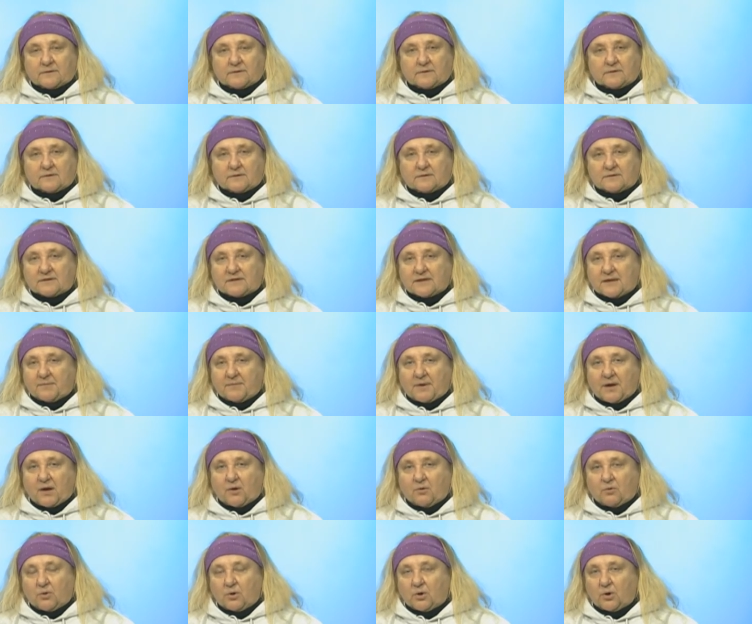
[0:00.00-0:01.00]

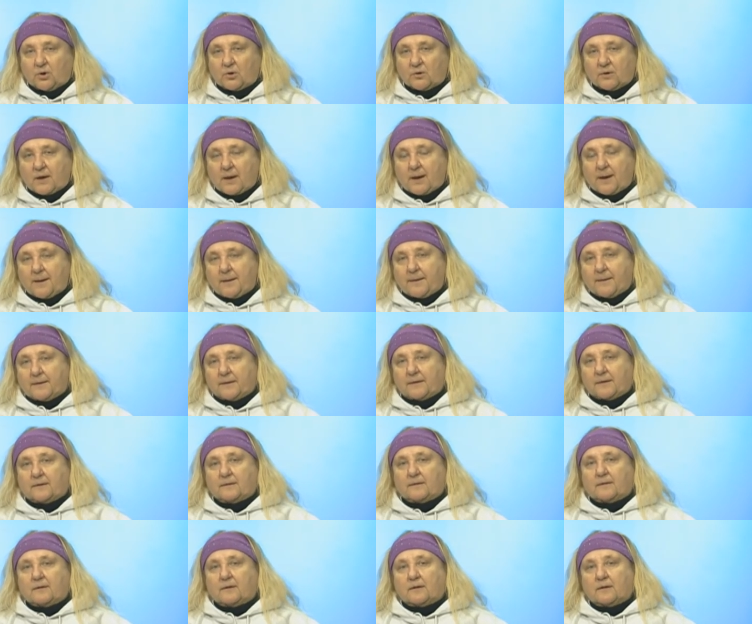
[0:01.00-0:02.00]
somehow caught
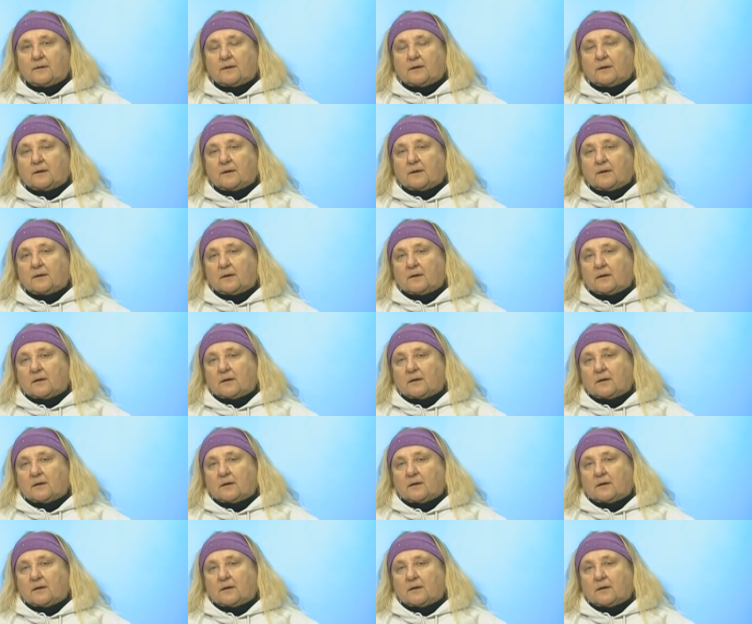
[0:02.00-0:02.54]
in a